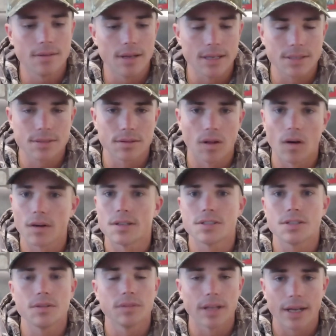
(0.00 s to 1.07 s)
as long
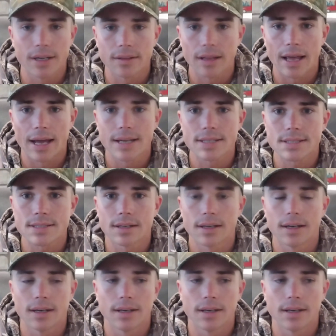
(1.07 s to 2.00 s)
as you let it last.